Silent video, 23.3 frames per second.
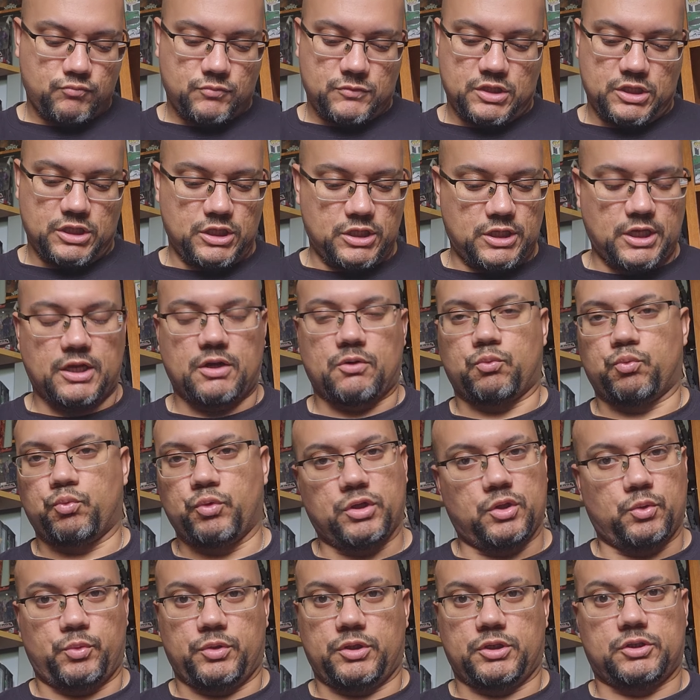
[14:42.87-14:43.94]
He got a
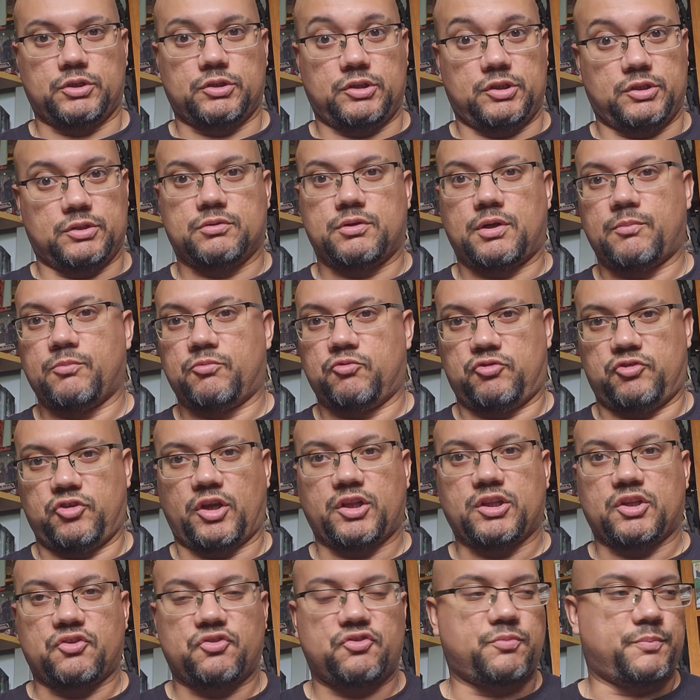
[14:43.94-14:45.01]
really, really good deal. I'm
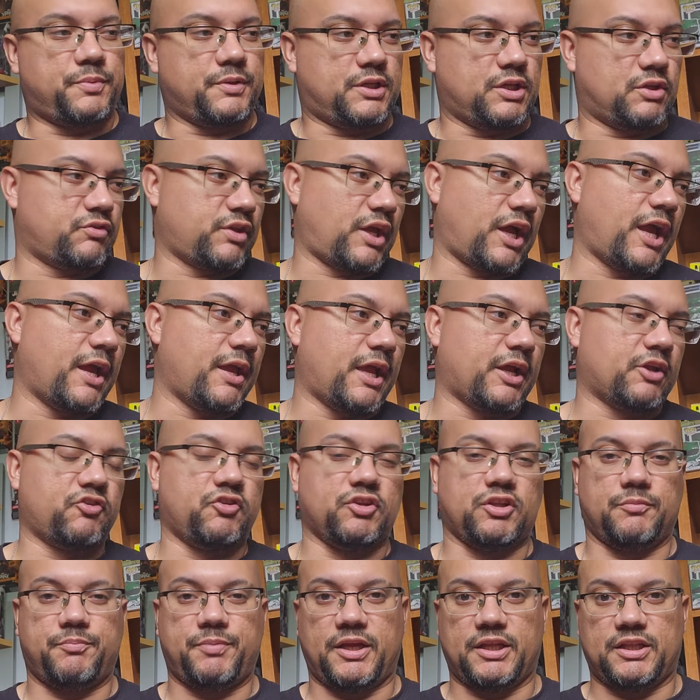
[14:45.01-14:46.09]
jealous because I
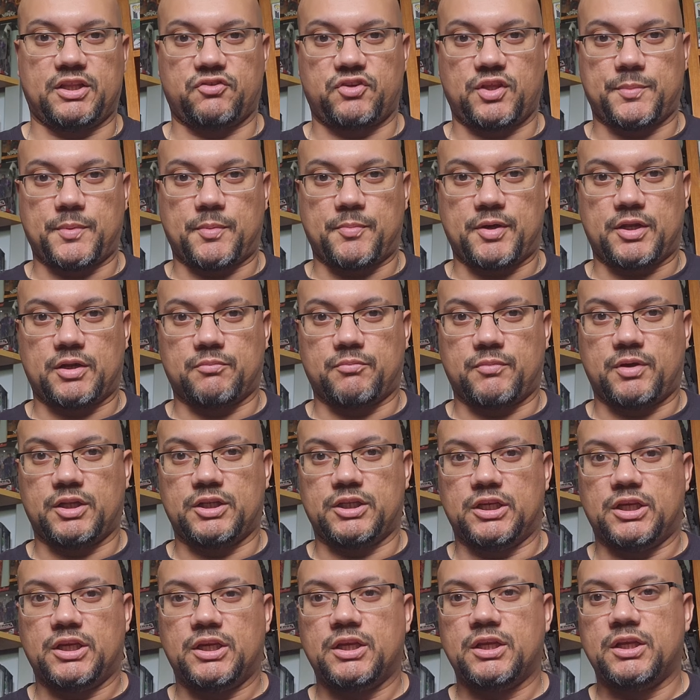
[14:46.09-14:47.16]
actually paid the same amount of
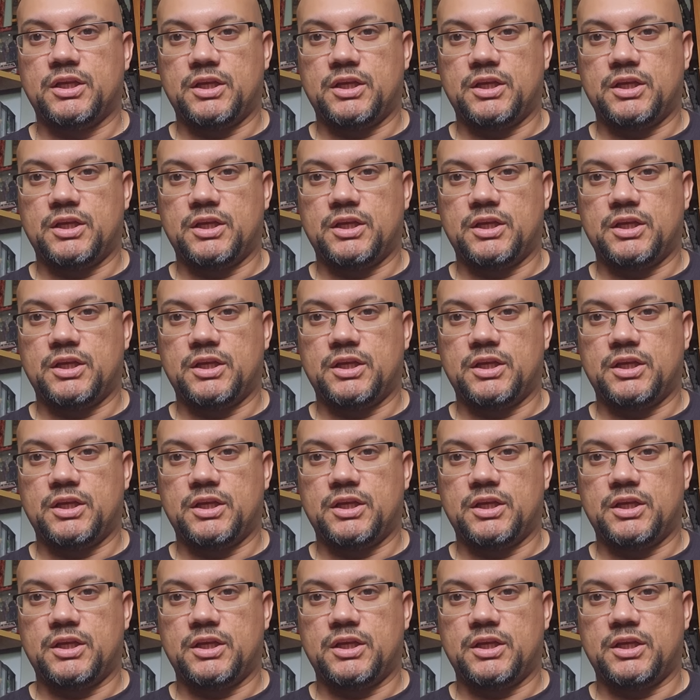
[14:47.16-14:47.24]
money